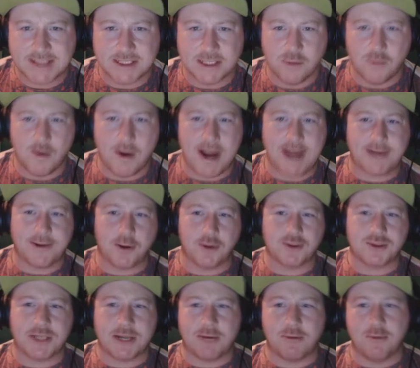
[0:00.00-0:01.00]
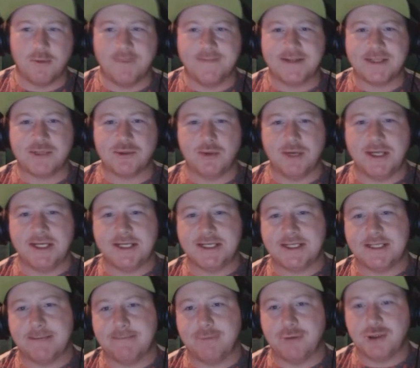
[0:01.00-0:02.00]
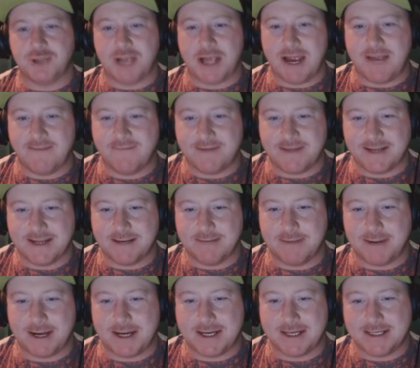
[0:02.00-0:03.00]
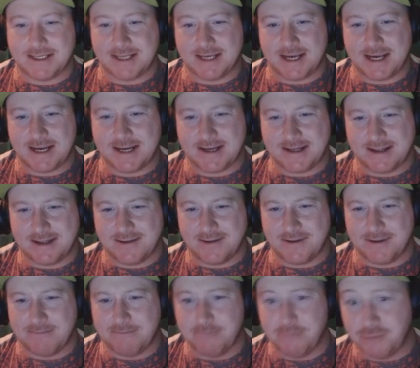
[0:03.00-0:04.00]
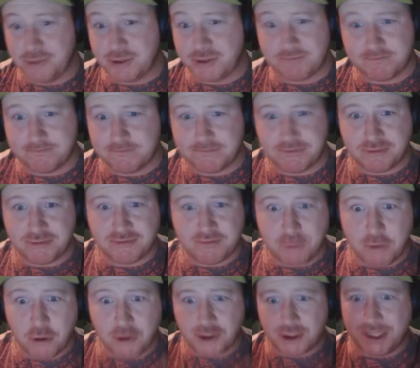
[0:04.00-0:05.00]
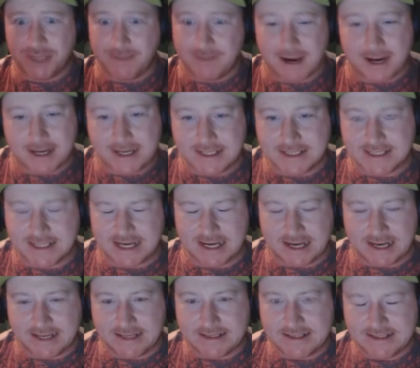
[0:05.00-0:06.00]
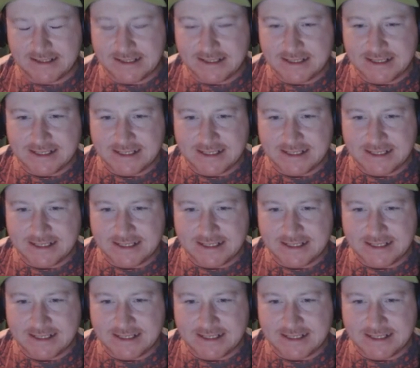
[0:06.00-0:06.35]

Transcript: Excellent work, doctor. Remove the tweezers and push everything back inside. Push it back inside.